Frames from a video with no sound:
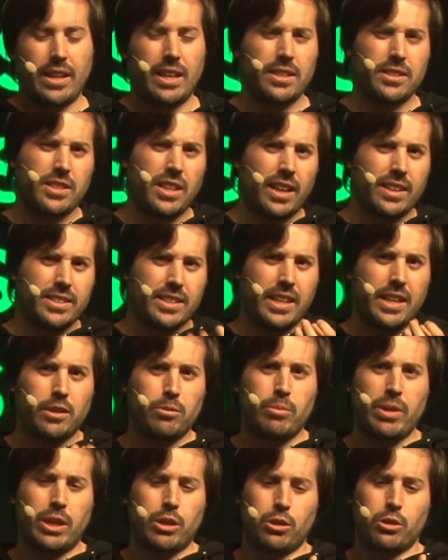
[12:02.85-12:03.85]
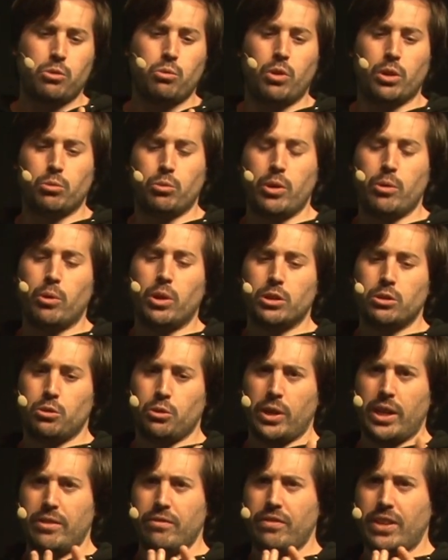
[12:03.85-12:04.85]
And succinct because what we want
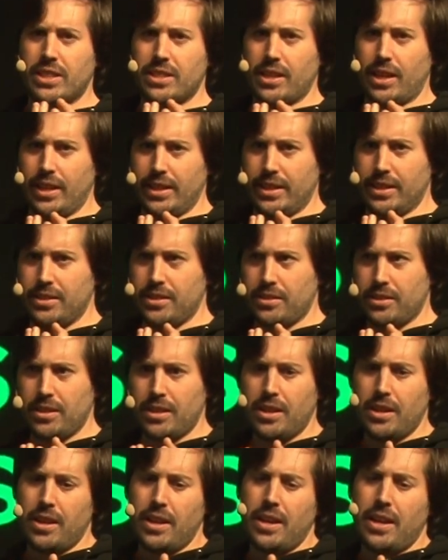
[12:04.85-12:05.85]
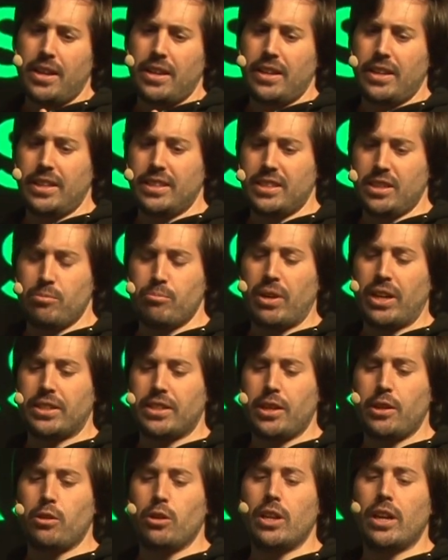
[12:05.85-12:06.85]
to emphasize is in
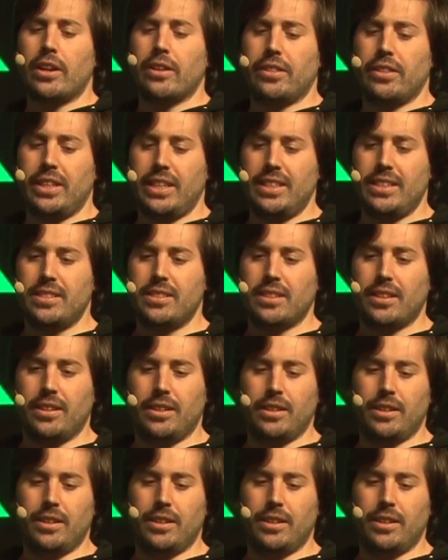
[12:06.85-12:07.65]
particular this